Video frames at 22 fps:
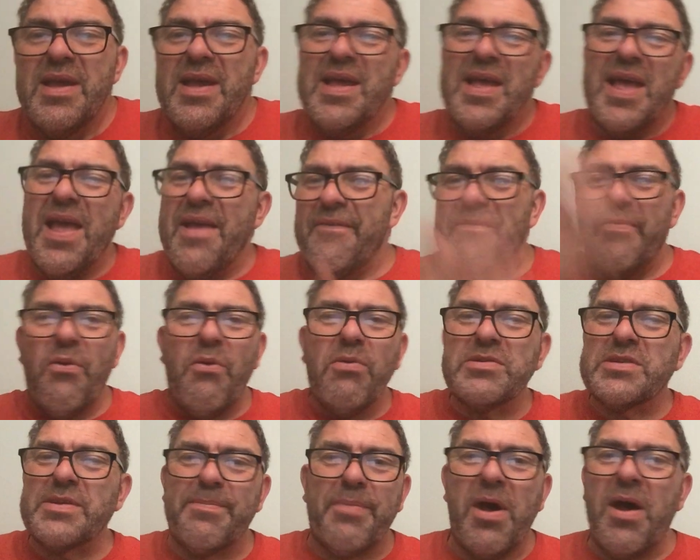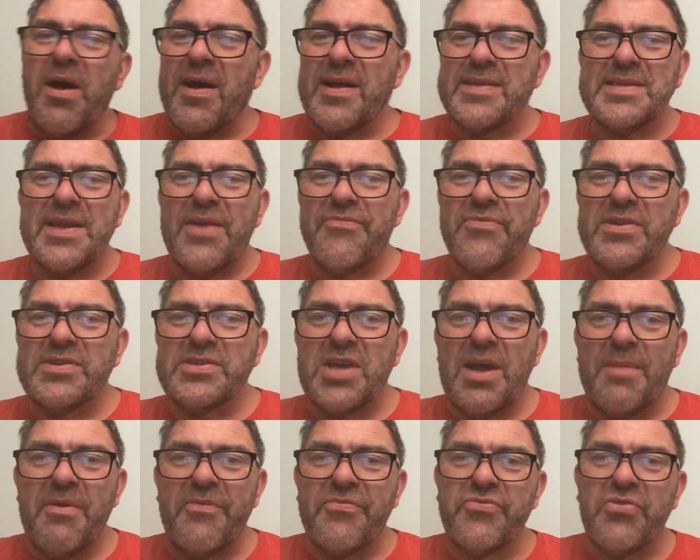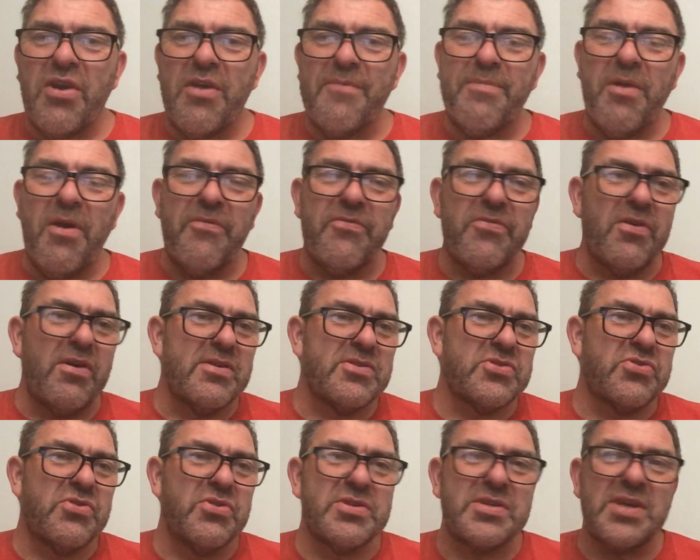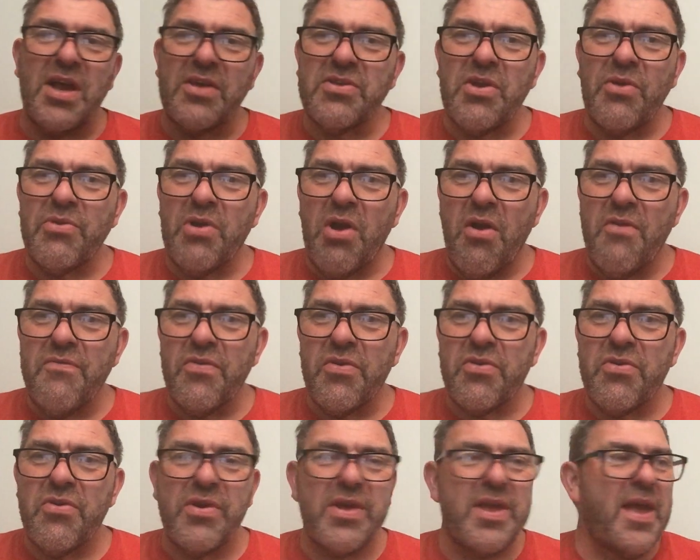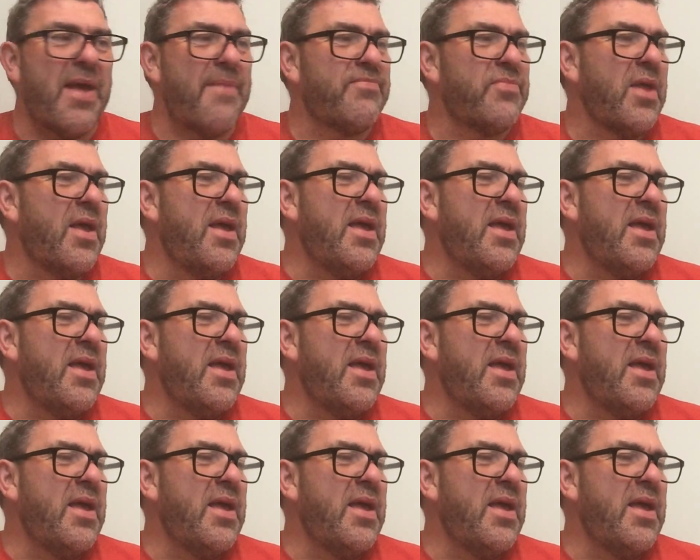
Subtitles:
It falls apart every time. I've tried both lots, cooked it. I don't overcook it.